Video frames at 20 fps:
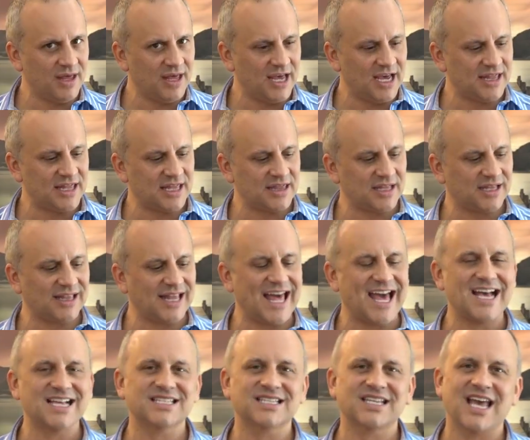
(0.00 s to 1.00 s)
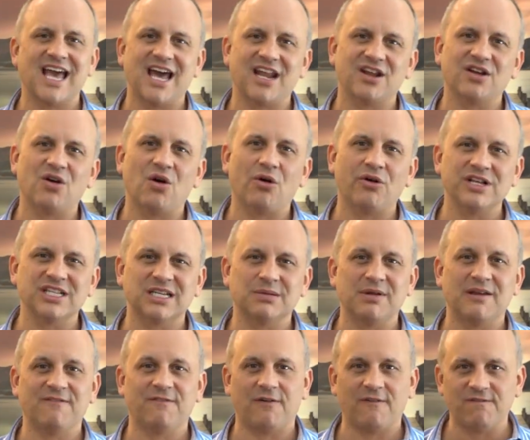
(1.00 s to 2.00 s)
And then the last category is going
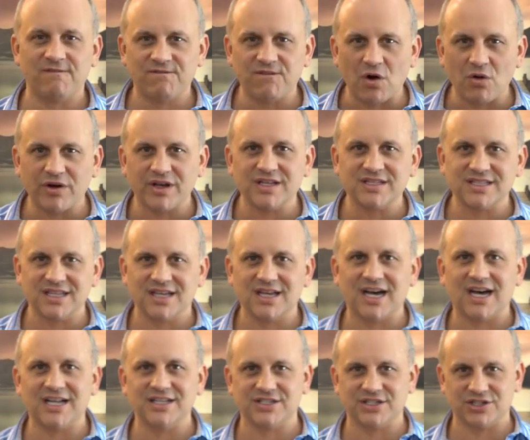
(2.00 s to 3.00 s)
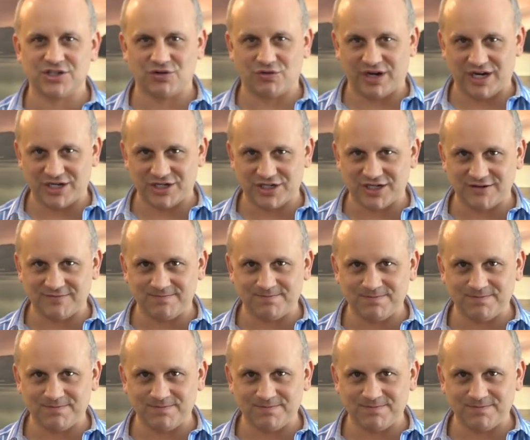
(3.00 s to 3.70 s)
to be for focus and concentration.